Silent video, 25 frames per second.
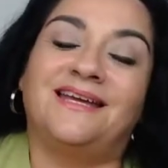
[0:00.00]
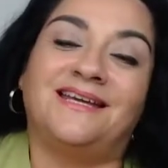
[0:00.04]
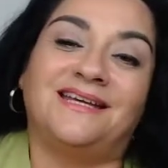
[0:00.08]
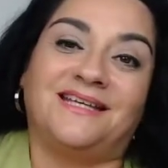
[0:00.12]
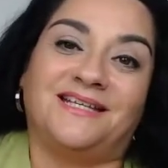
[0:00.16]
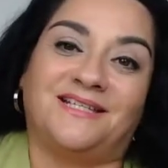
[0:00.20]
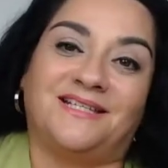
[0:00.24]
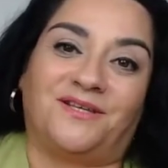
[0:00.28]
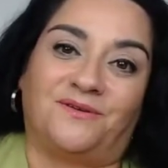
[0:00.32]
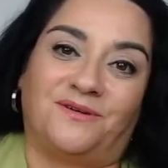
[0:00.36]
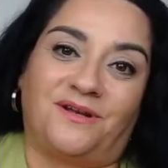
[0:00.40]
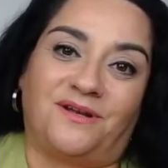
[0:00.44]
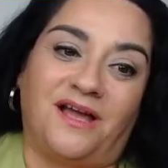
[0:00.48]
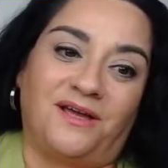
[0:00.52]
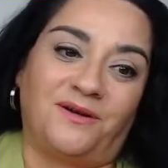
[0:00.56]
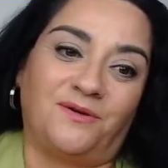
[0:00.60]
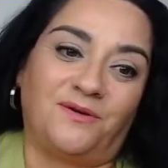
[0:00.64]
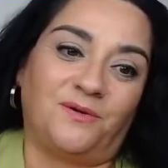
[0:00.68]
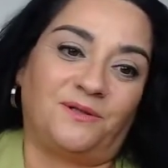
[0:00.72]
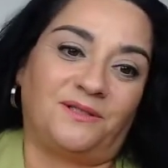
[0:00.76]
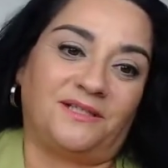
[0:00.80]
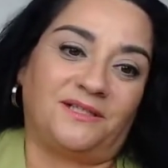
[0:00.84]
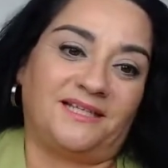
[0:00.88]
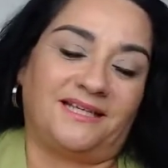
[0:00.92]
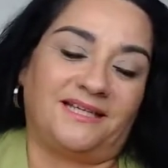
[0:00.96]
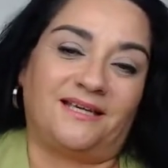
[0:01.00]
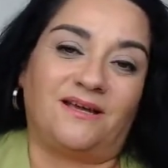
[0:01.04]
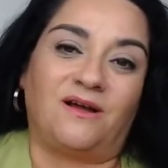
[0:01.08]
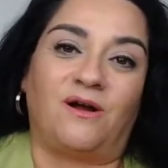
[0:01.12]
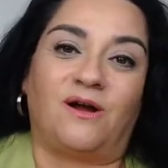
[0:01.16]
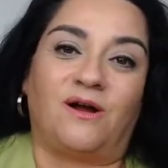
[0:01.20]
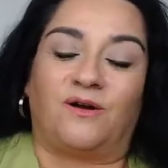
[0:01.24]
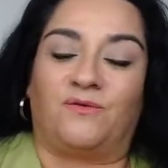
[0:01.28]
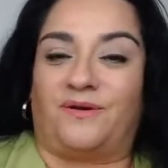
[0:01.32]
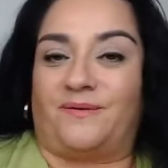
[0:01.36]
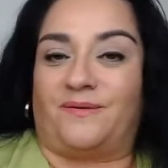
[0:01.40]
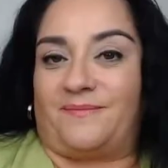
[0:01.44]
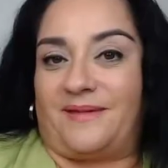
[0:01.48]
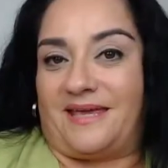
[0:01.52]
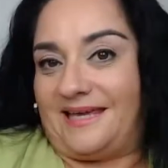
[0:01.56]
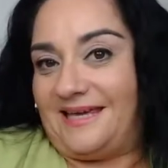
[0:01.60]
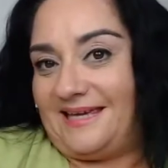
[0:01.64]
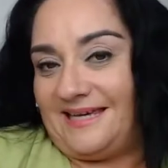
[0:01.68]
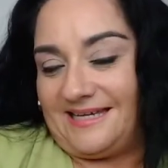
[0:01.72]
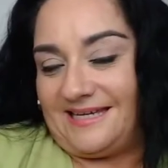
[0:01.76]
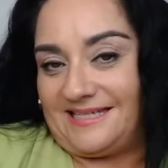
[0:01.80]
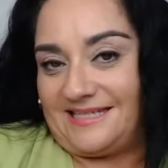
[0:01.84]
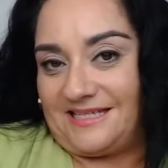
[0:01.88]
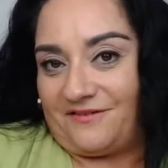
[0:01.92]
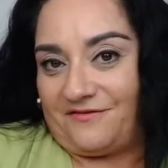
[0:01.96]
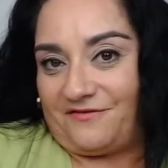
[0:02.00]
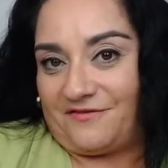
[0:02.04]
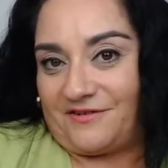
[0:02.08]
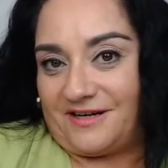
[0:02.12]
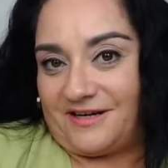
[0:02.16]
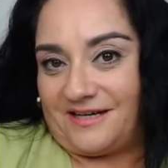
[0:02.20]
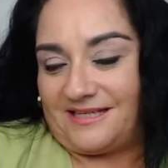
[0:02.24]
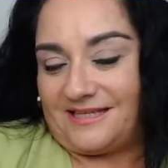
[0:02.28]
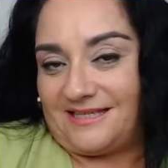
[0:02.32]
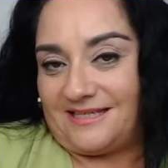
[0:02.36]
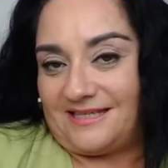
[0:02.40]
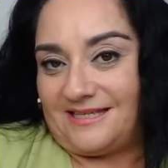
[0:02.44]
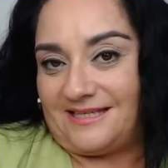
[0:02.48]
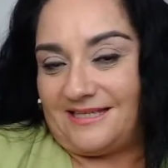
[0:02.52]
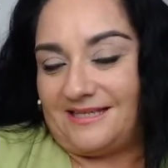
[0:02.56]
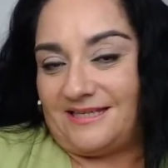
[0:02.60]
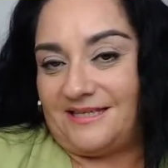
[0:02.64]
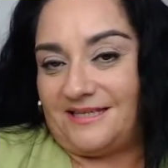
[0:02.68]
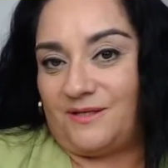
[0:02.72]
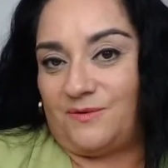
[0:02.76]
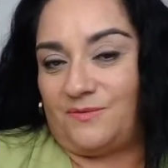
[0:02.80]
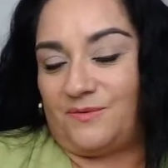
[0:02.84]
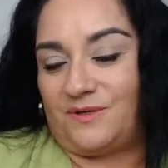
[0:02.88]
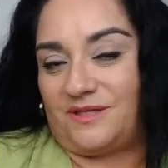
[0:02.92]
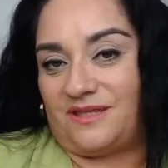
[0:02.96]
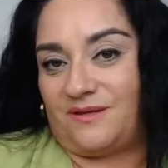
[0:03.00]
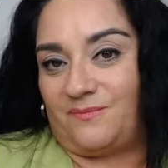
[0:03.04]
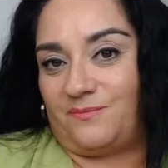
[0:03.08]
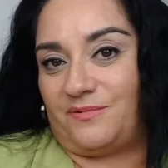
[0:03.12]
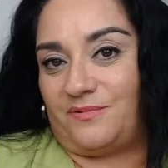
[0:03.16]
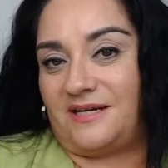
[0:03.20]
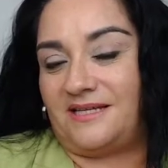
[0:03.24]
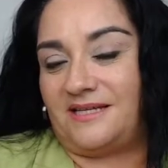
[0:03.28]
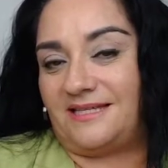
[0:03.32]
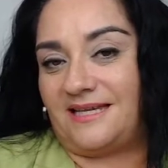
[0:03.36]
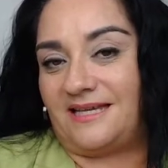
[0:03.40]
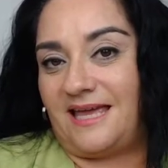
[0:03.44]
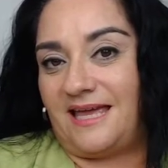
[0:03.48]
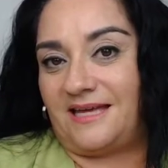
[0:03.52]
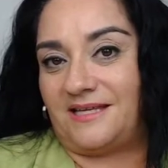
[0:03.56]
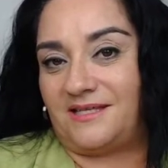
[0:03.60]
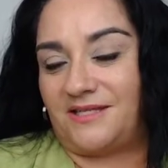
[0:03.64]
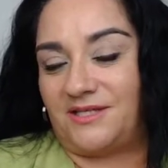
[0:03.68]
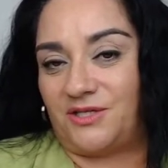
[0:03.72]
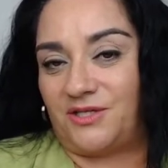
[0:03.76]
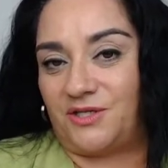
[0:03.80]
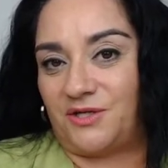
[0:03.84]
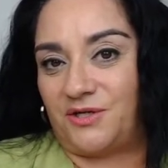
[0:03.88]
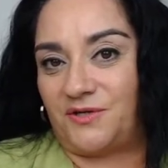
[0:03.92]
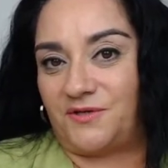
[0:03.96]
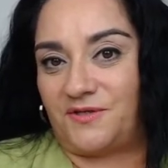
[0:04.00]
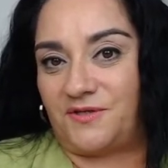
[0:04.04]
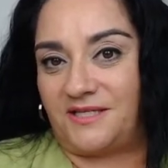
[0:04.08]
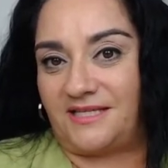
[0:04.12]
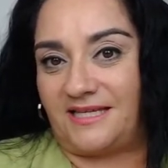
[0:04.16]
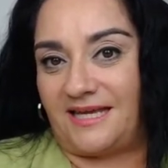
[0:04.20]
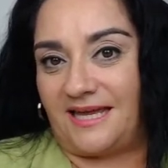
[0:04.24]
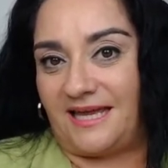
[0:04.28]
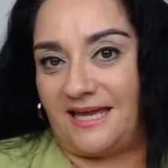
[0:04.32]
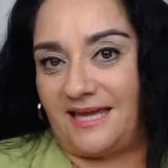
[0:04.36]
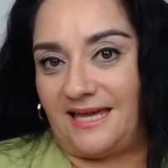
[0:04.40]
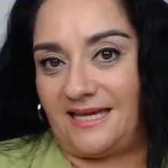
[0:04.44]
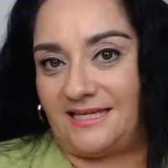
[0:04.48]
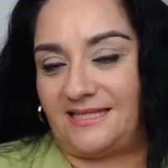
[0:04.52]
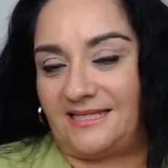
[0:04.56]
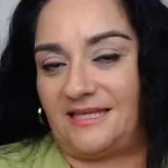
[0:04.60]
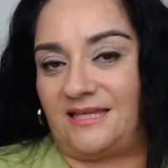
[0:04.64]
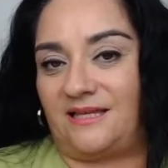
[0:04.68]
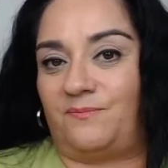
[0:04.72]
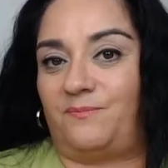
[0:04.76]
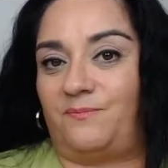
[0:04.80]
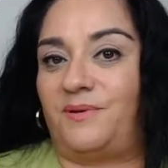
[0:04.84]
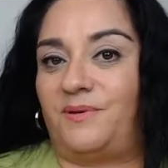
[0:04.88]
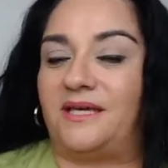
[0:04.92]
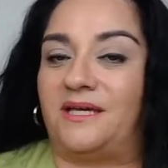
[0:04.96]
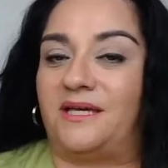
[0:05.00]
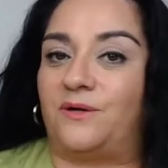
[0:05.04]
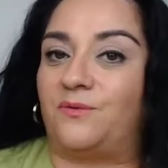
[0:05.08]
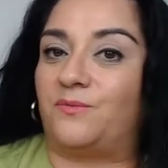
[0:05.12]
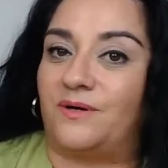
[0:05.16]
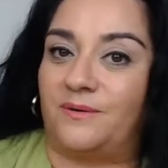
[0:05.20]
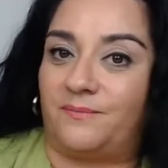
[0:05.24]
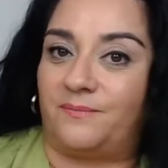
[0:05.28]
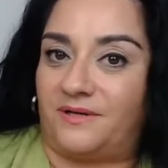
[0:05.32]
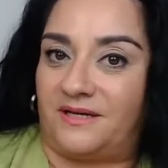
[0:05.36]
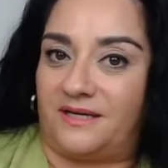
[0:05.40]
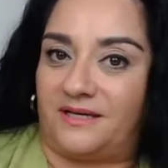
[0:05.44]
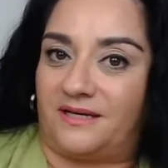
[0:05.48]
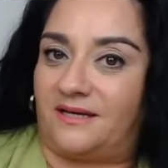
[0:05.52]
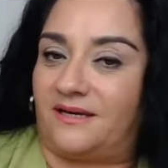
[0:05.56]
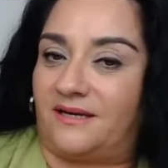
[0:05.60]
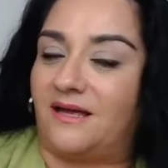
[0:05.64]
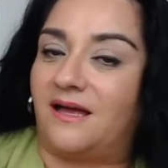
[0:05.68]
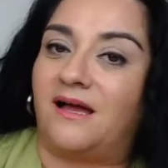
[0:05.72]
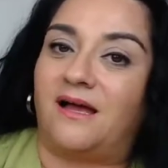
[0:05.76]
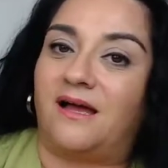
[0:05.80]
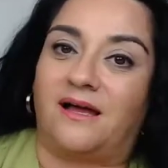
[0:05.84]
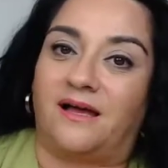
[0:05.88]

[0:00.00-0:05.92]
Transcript: So not only are we making a difference with the breast cancer crusades and the pink ribbon